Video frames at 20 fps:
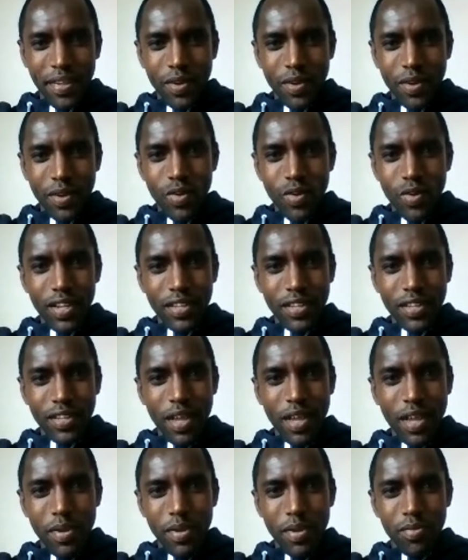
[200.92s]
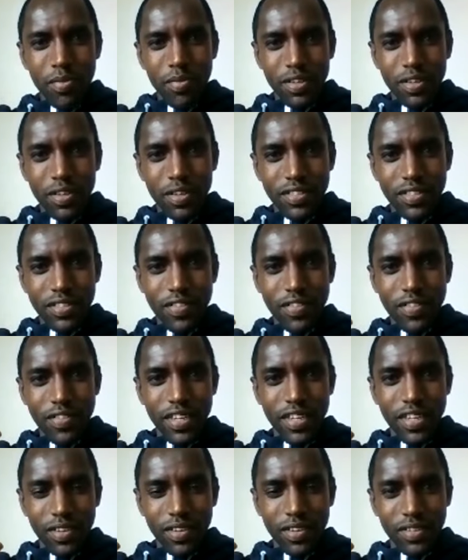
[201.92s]
while there are people
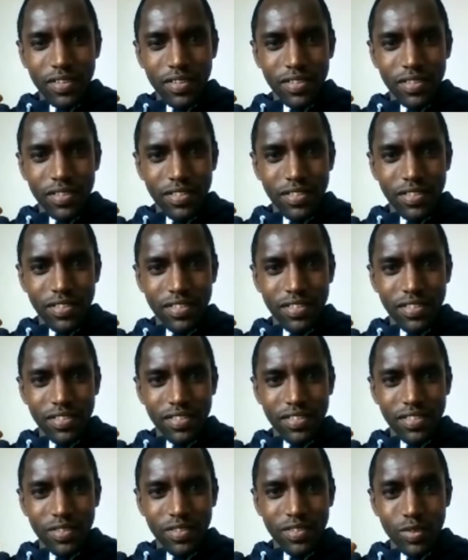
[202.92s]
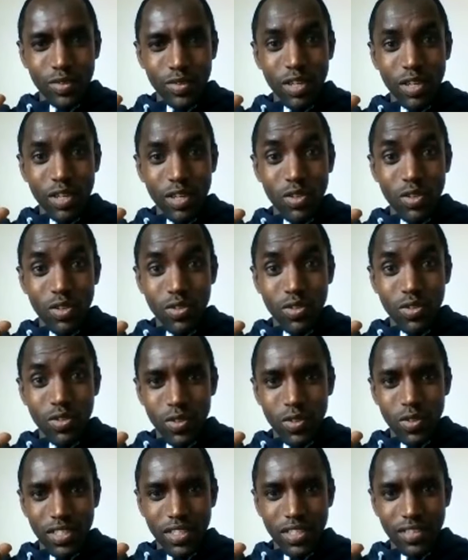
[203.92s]
suffering without those
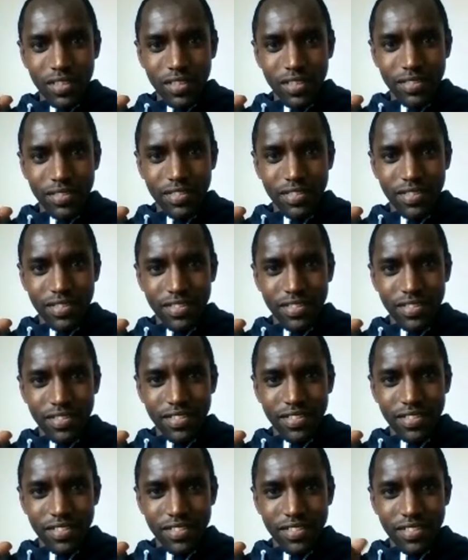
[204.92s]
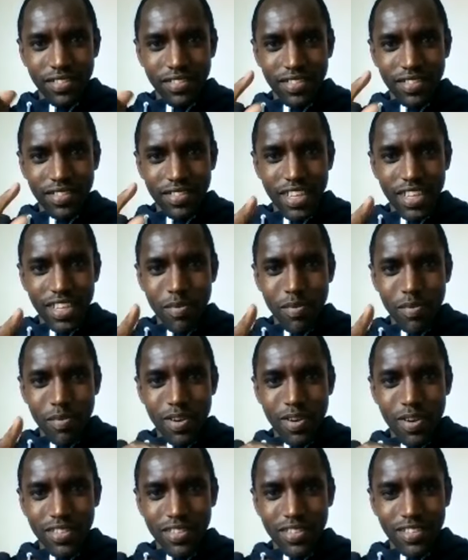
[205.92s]
water. Think
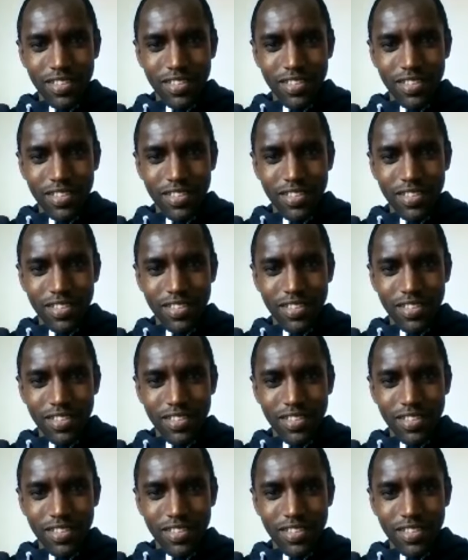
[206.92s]
about it.